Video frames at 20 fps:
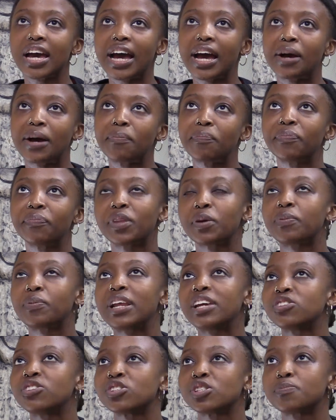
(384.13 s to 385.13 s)
And, the
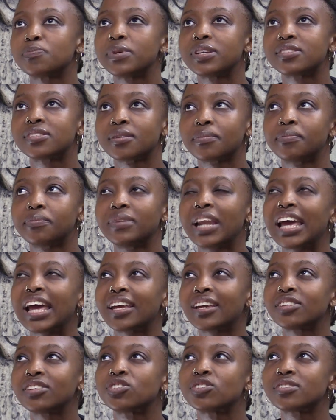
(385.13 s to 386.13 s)
play just speaks of,
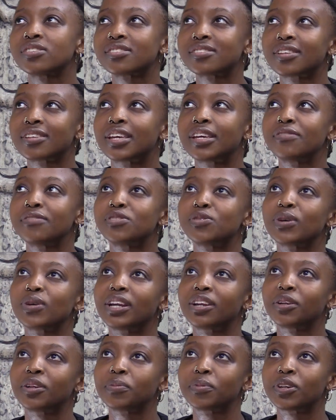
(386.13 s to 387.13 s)
like, it just gives you a
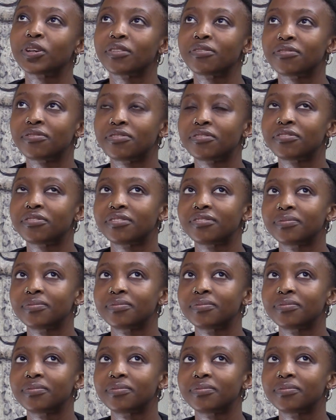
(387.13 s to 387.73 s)
little bit of,